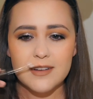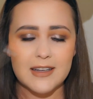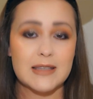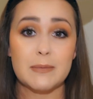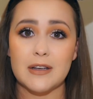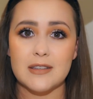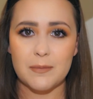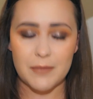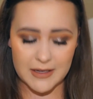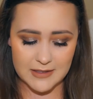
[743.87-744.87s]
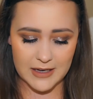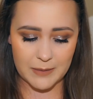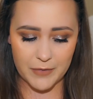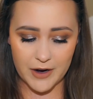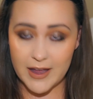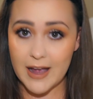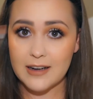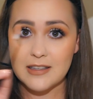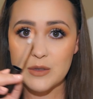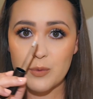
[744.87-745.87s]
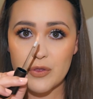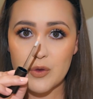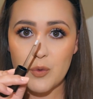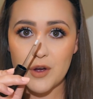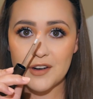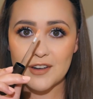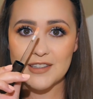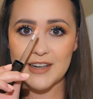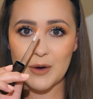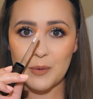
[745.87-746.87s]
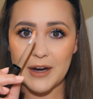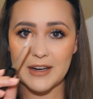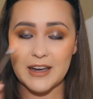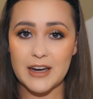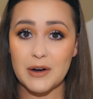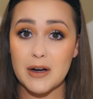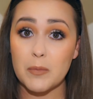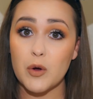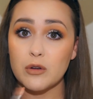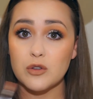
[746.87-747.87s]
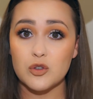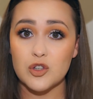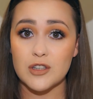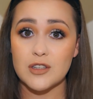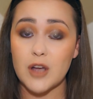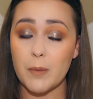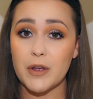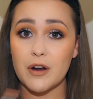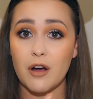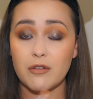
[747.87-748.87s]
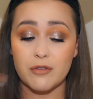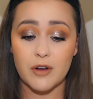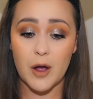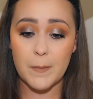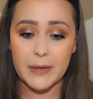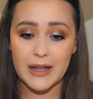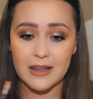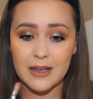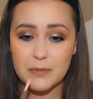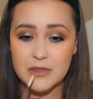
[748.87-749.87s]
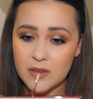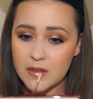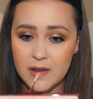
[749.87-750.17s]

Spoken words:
It smells amazing. But yeah, this is what the one looks like right here, and I'm going to just top it off on my lips.